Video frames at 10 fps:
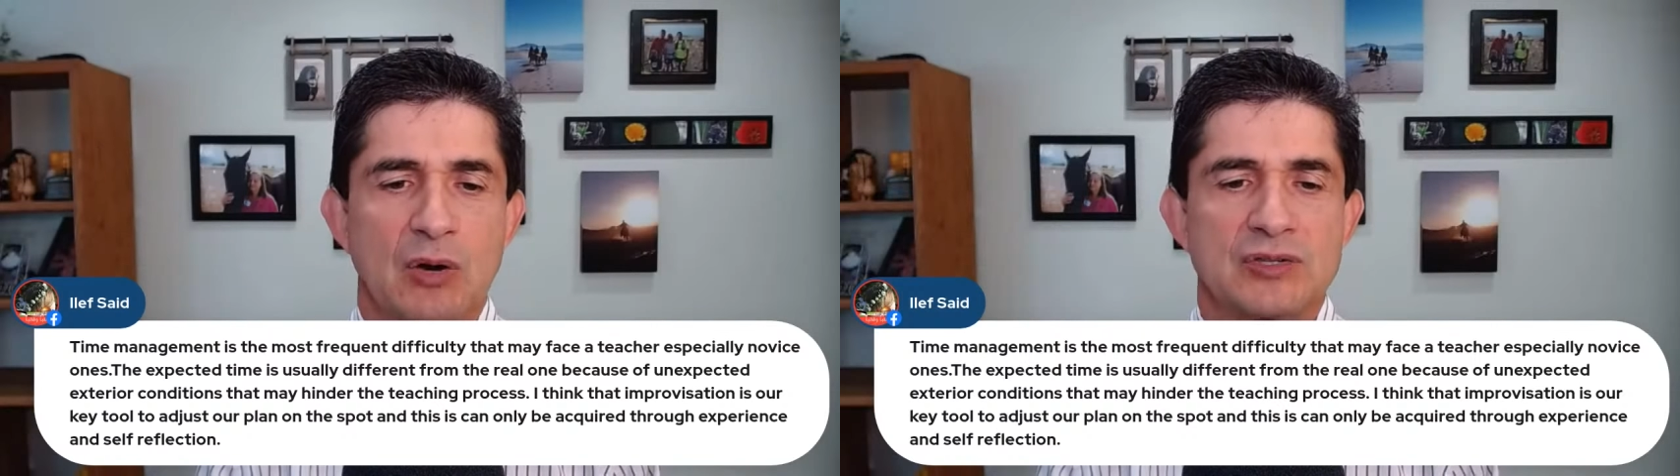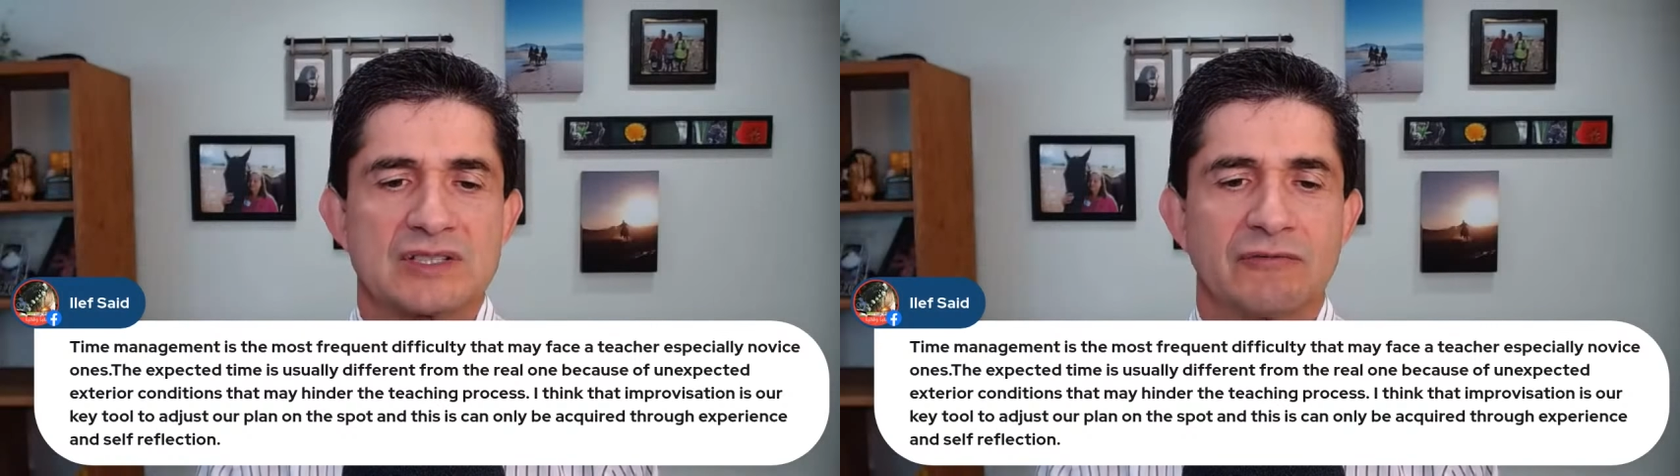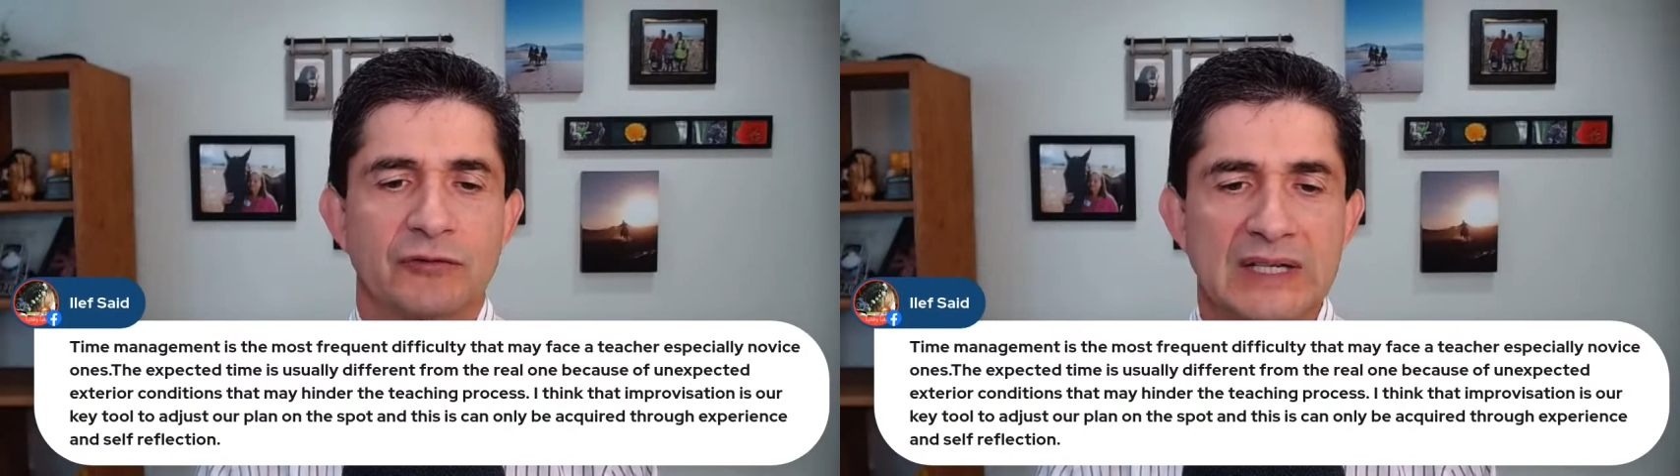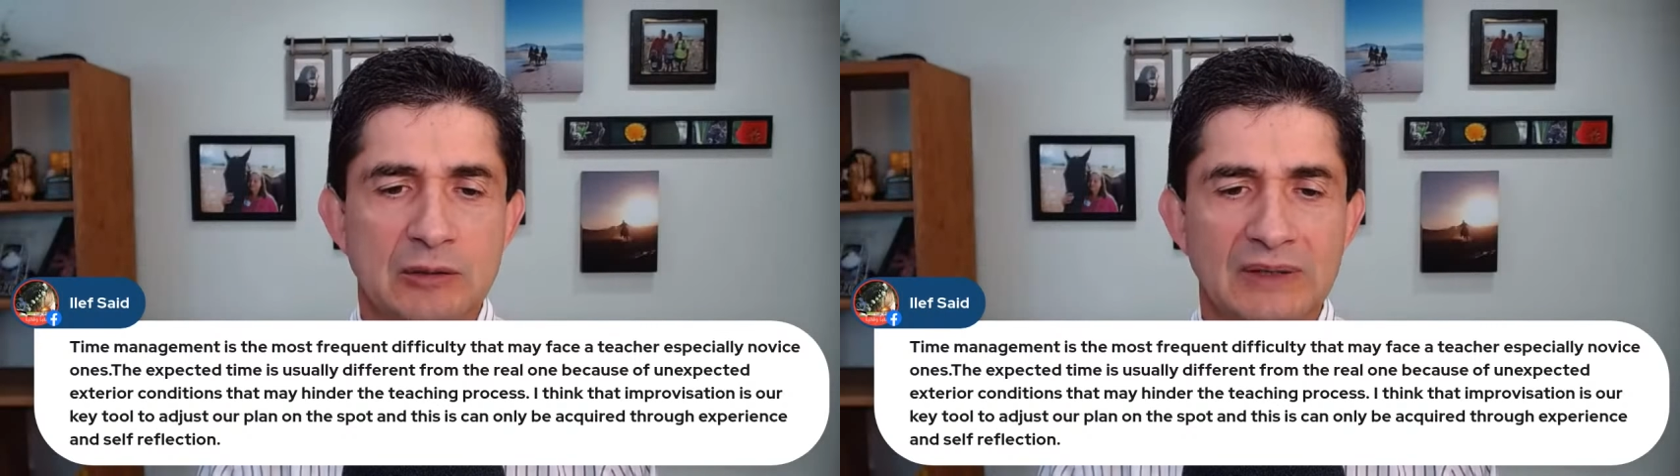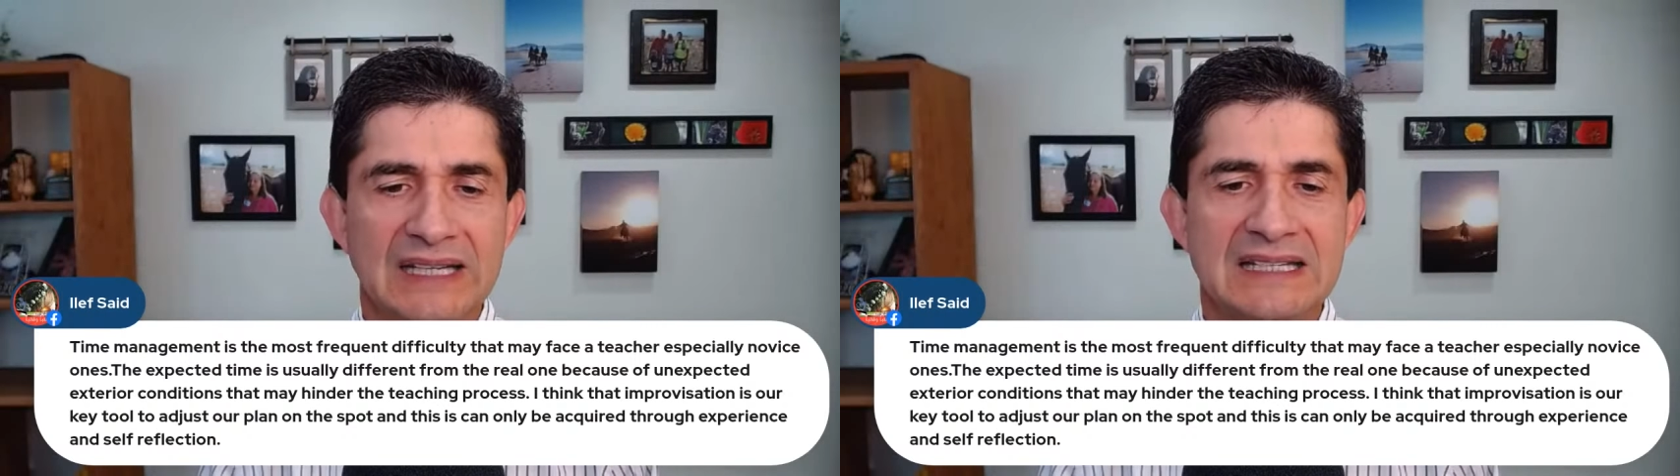most
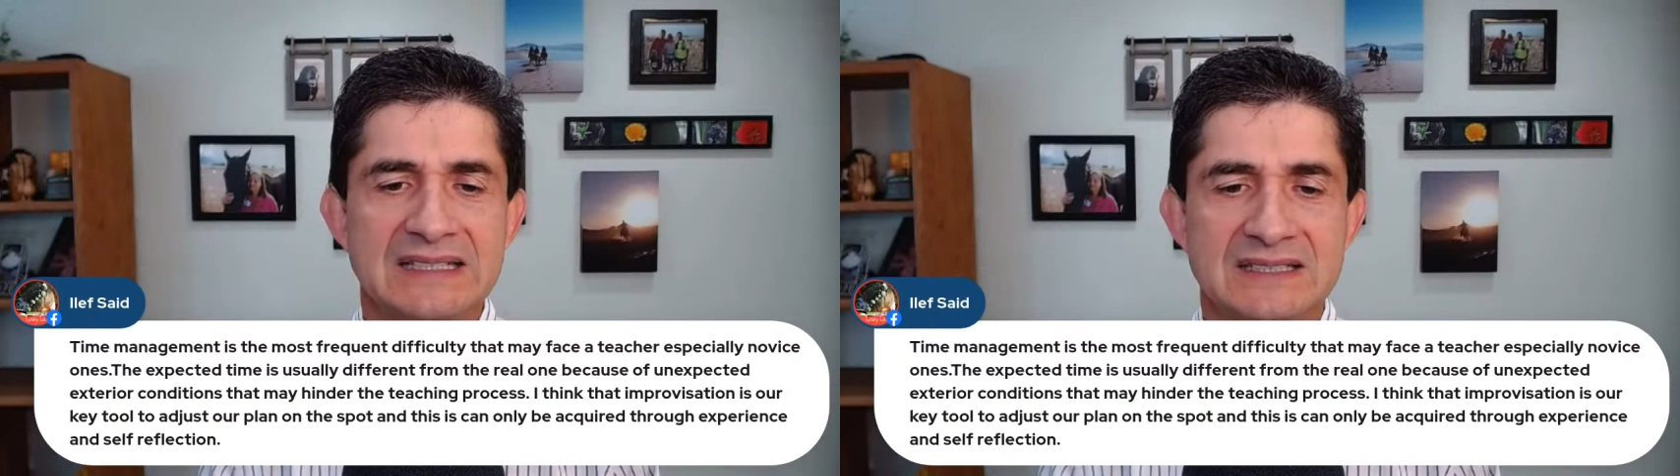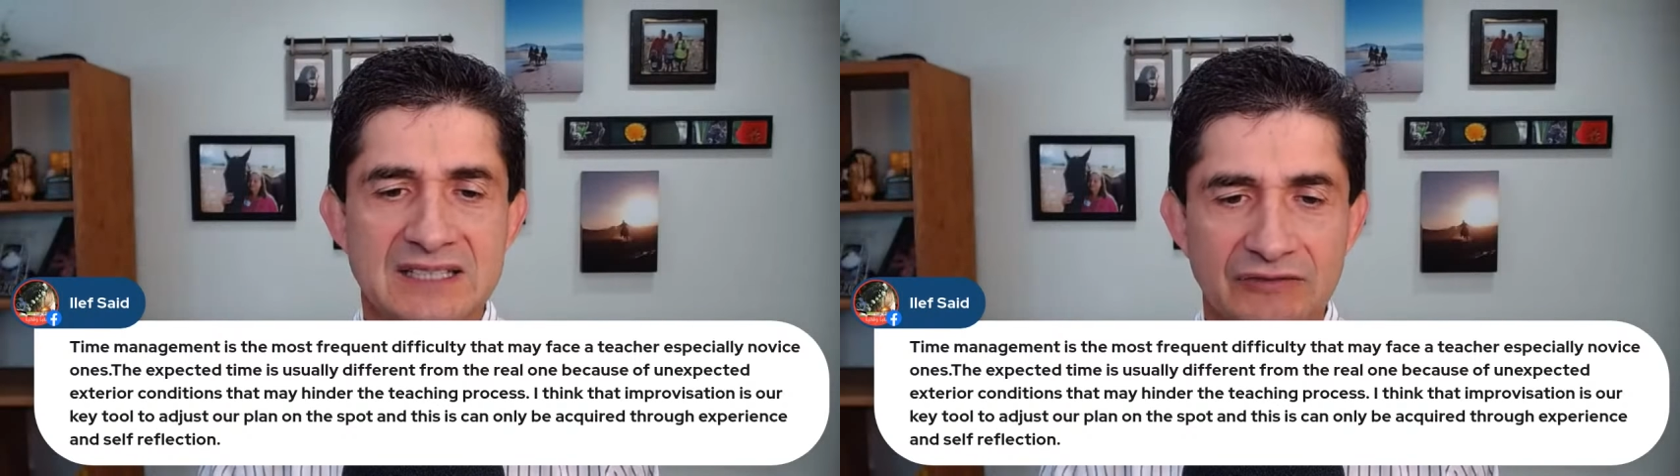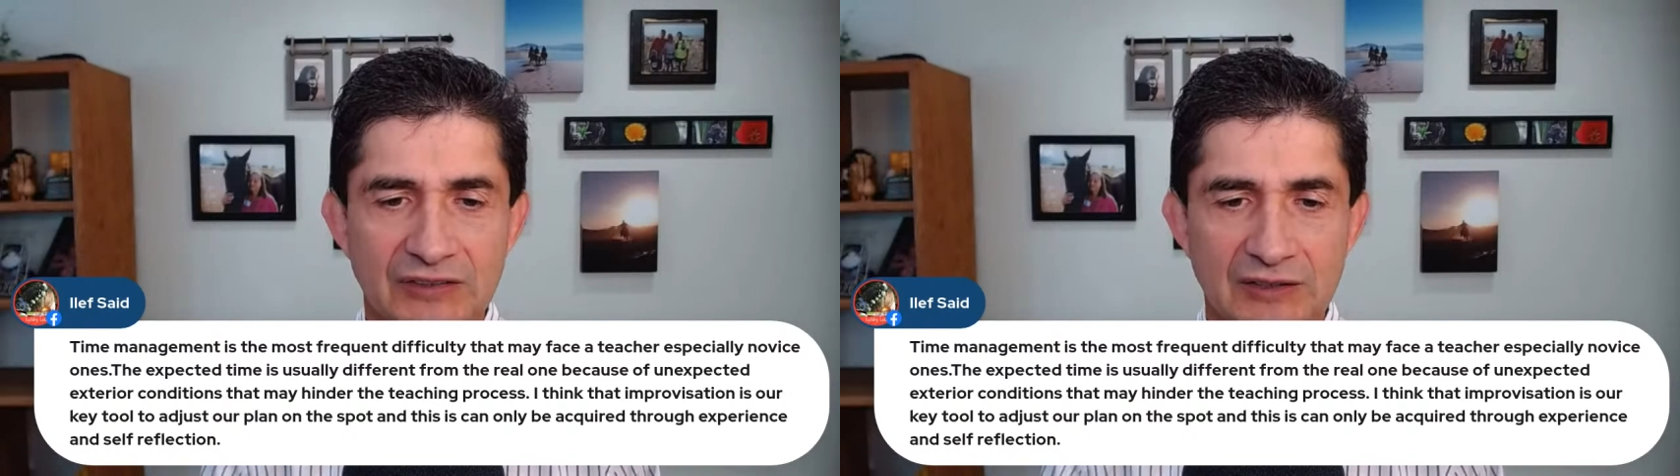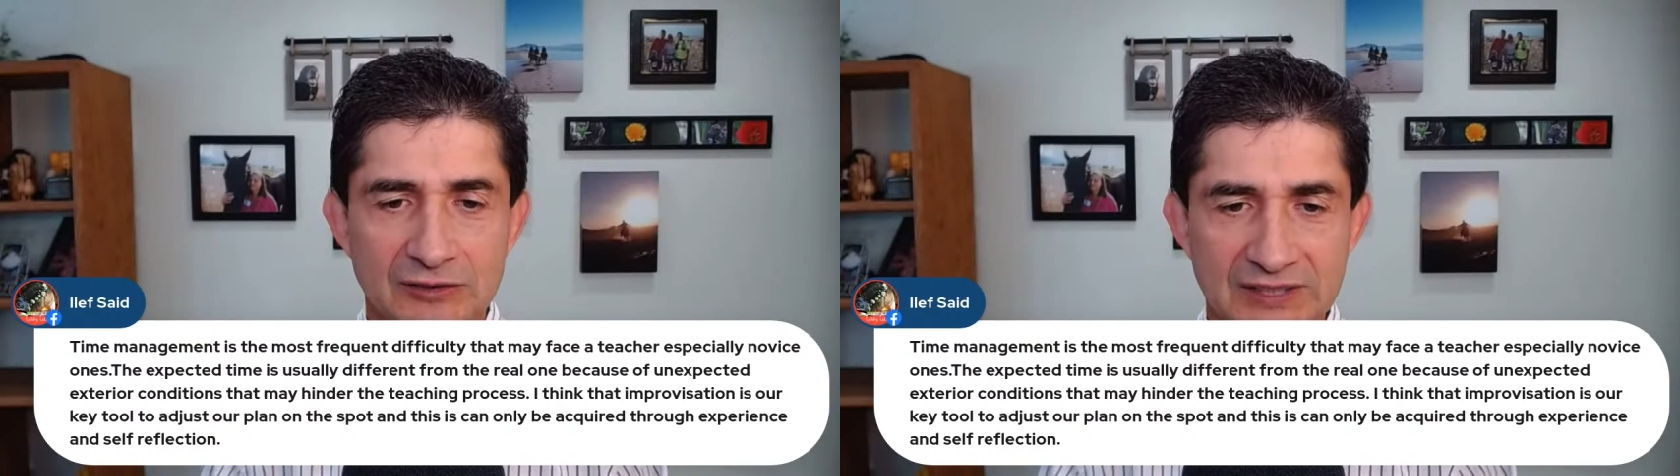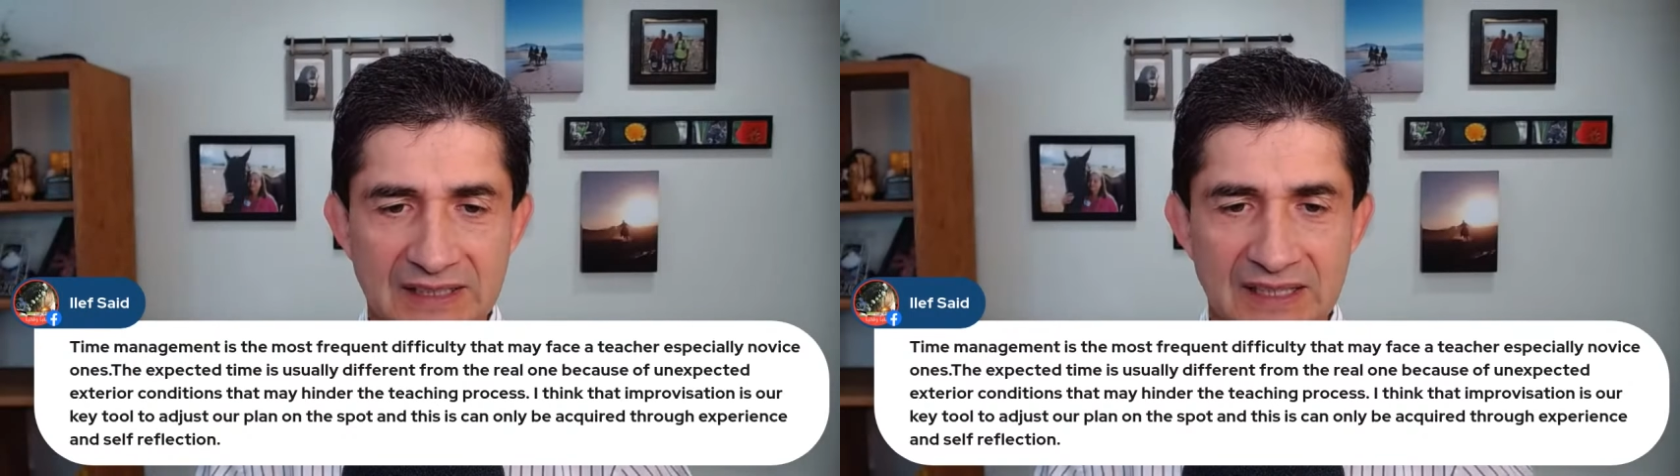frequently
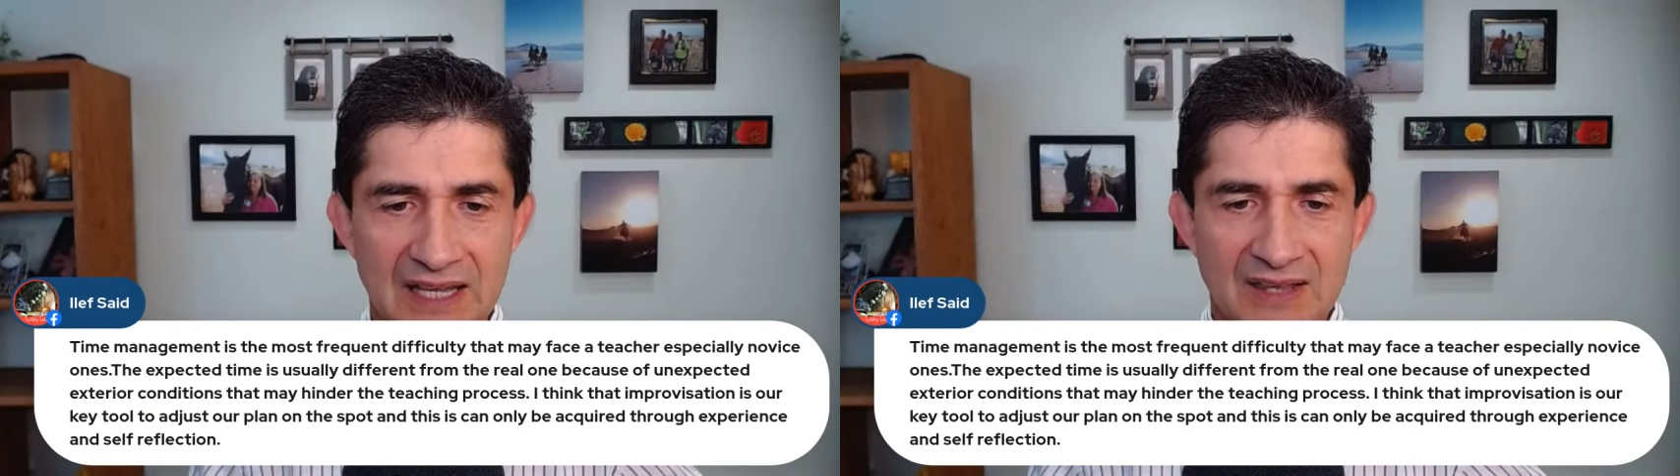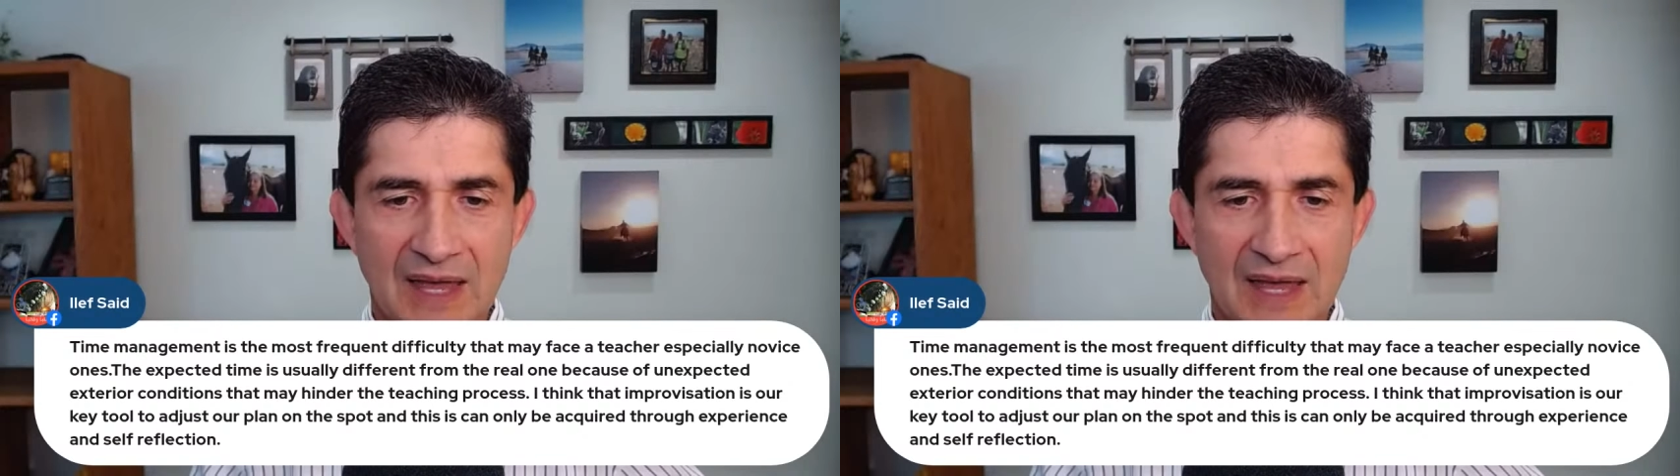difficulty